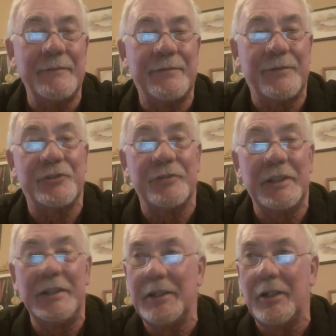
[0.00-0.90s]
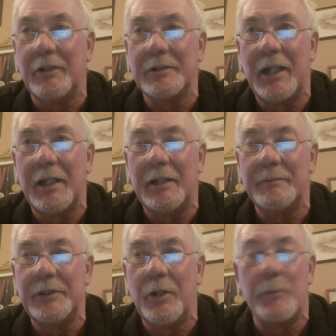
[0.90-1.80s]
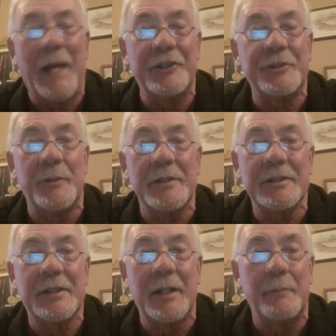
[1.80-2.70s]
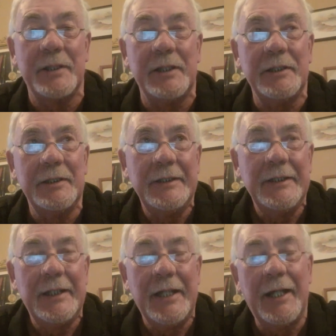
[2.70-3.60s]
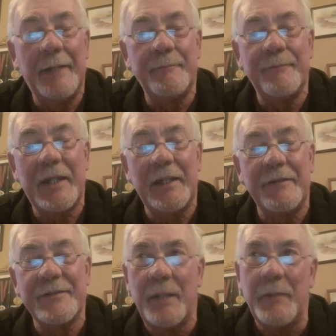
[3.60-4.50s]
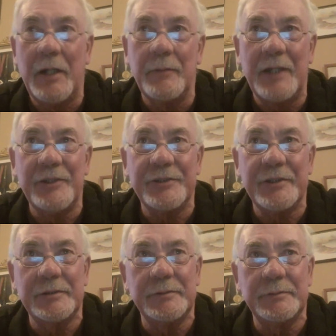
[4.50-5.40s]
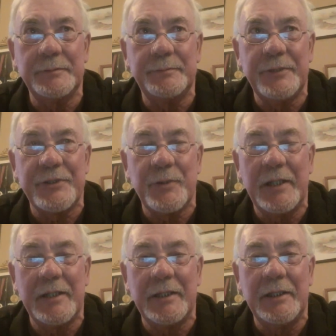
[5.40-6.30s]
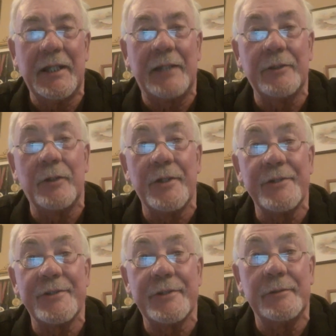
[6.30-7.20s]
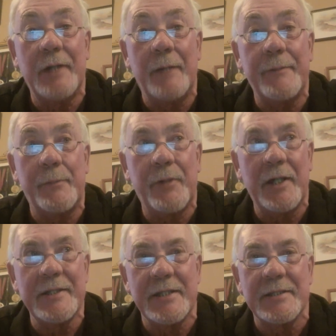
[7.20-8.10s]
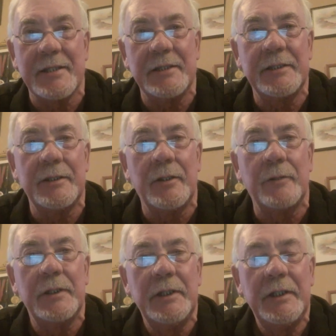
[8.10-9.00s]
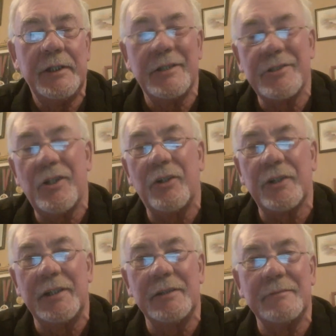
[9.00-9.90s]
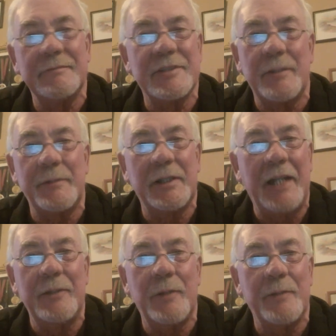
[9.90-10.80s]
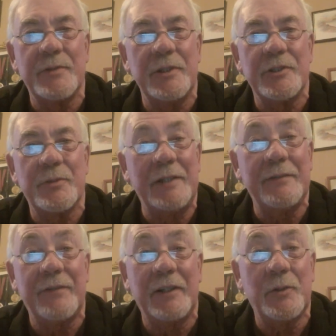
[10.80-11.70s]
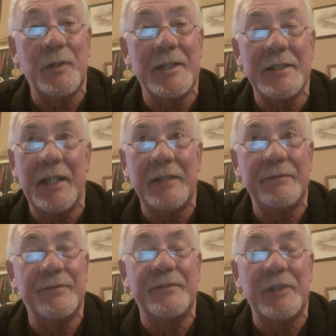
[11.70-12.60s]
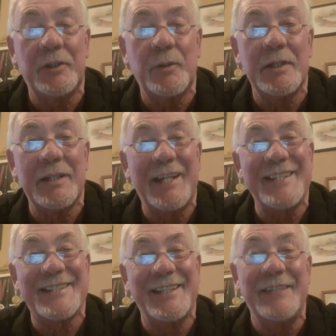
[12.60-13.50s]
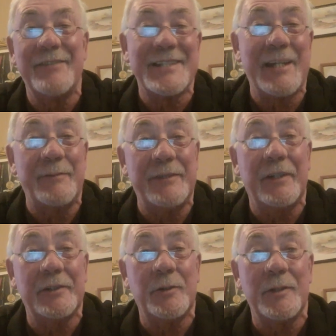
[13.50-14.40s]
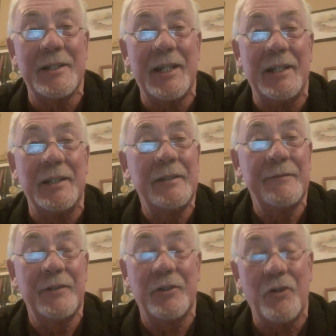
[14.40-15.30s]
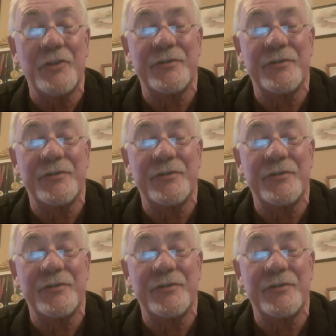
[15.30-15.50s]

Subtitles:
fishery or management company, they've somehow managed to persuade the landowners to up their prices, and you're talking something anywhere between 25 quid a day, 50 quid a day, even 75 quid a day for coarse